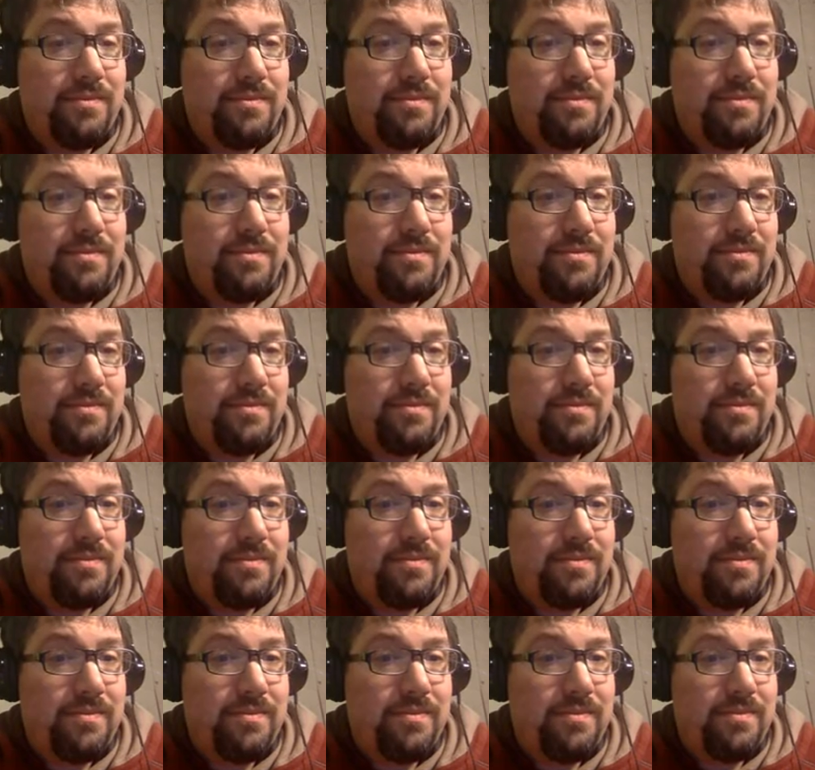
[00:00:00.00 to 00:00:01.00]

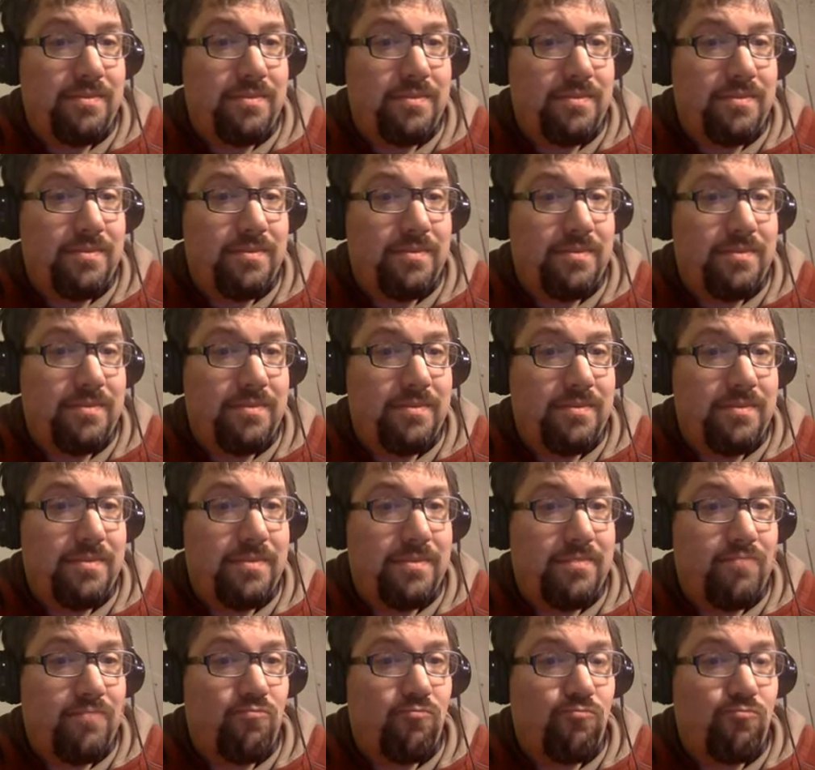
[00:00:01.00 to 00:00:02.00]

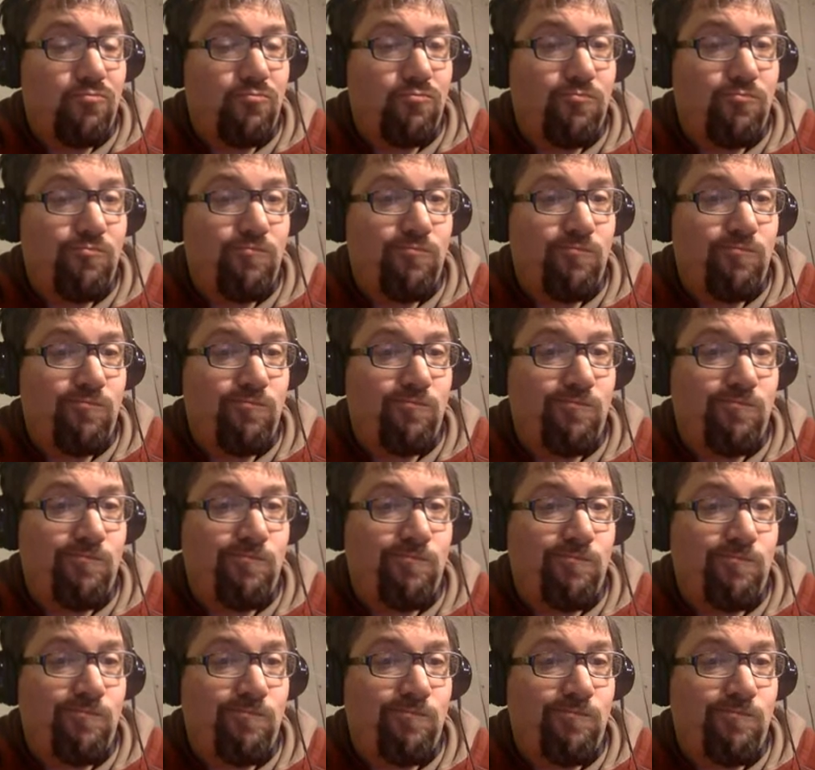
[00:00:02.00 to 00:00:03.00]

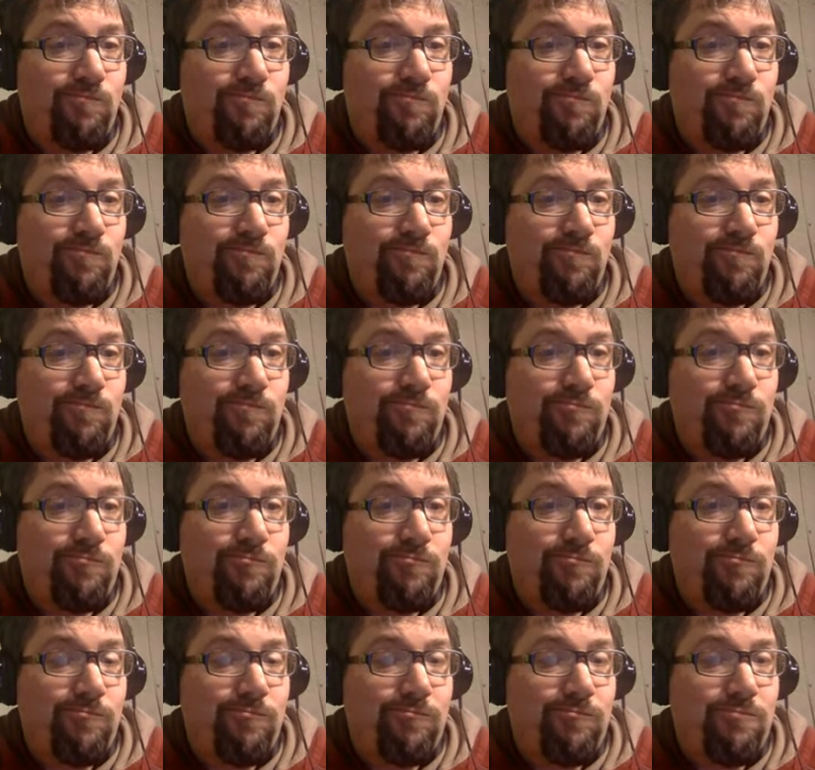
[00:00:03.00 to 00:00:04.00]

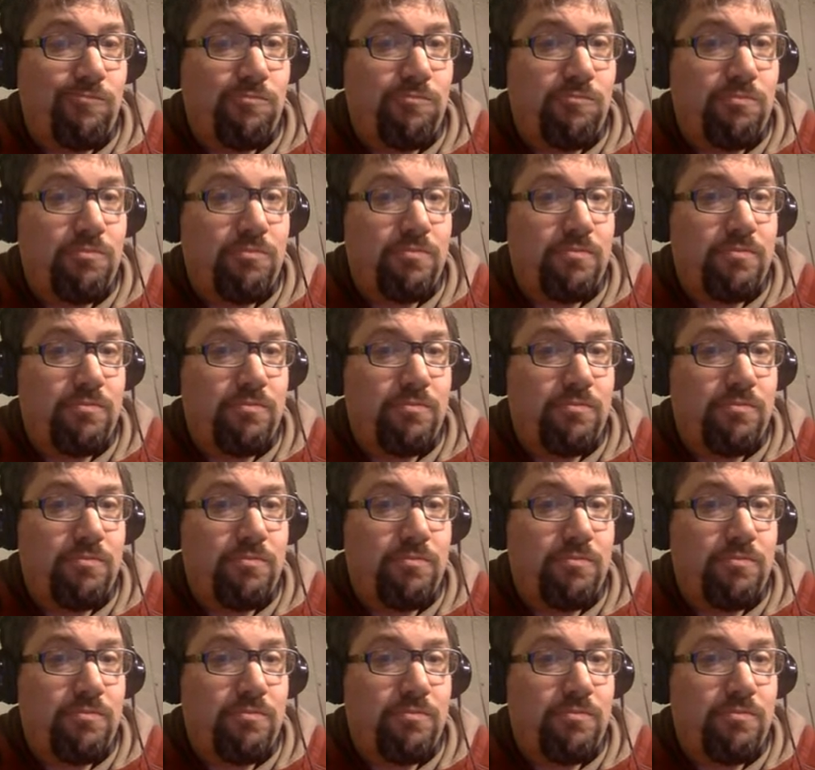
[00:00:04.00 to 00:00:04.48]
[no speech]